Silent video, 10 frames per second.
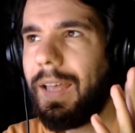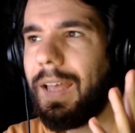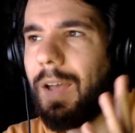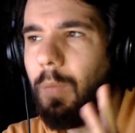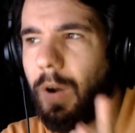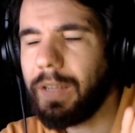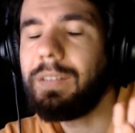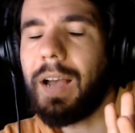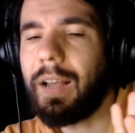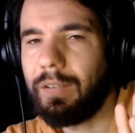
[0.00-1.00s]
And what he
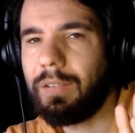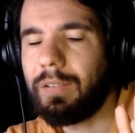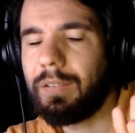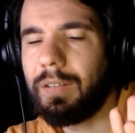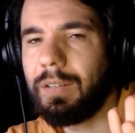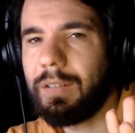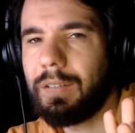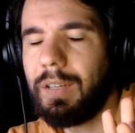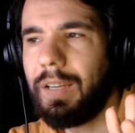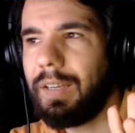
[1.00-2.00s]
does
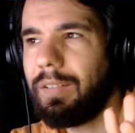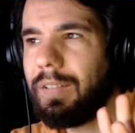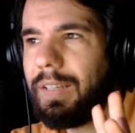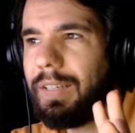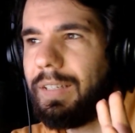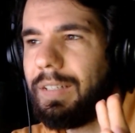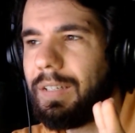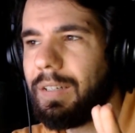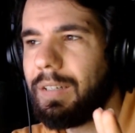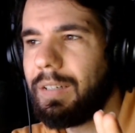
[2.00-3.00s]
is
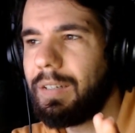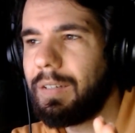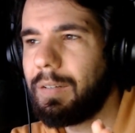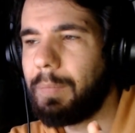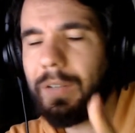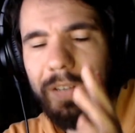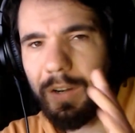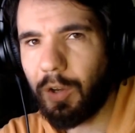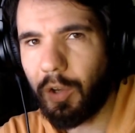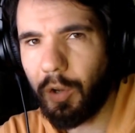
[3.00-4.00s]
he must get
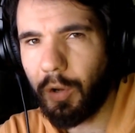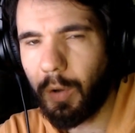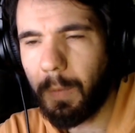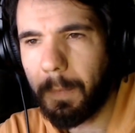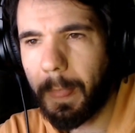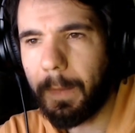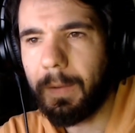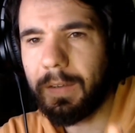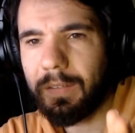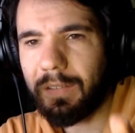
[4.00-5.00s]
on Google,
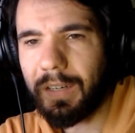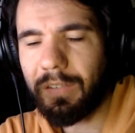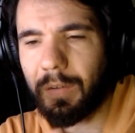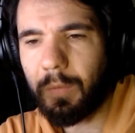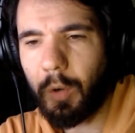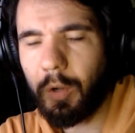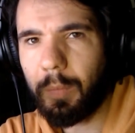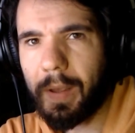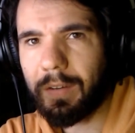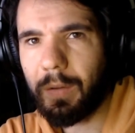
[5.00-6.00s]
sets a route
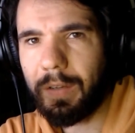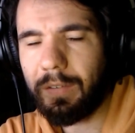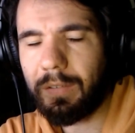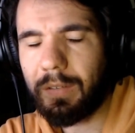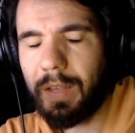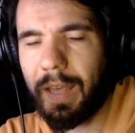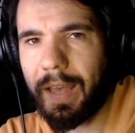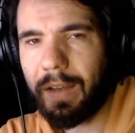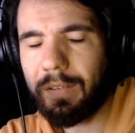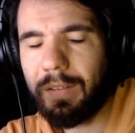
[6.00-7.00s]
back to his
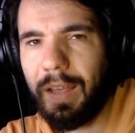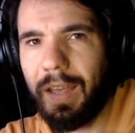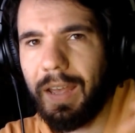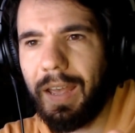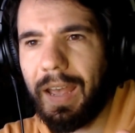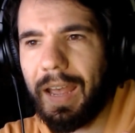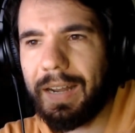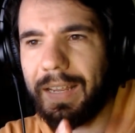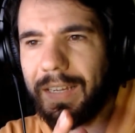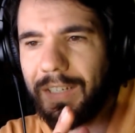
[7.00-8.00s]
house,
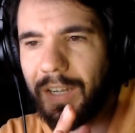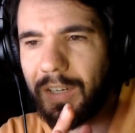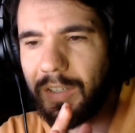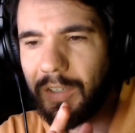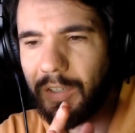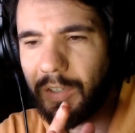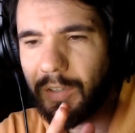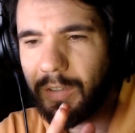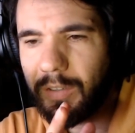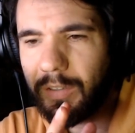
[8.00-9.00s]
and he
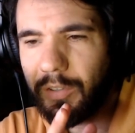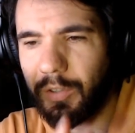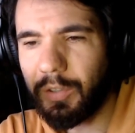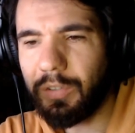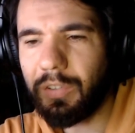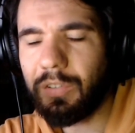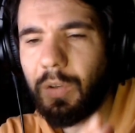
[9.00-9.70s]
uses